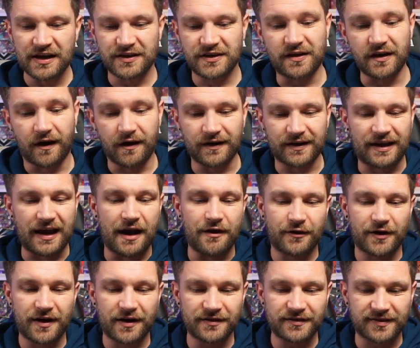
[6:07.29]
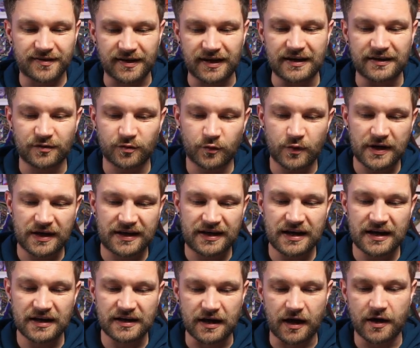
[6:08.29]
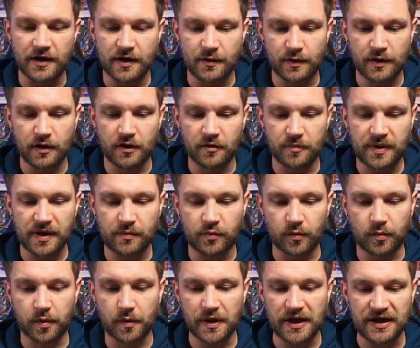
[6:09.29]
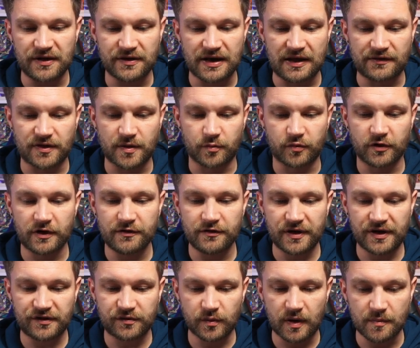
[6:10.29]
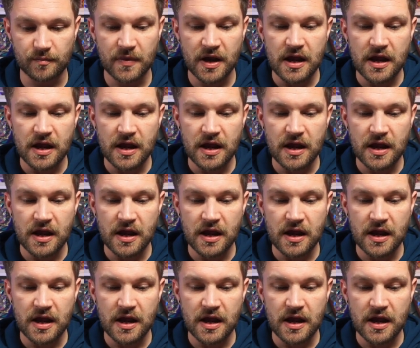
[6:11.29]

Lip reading: Dark Gyarados is wicked. I know a lot of people probably even have the pre-release one.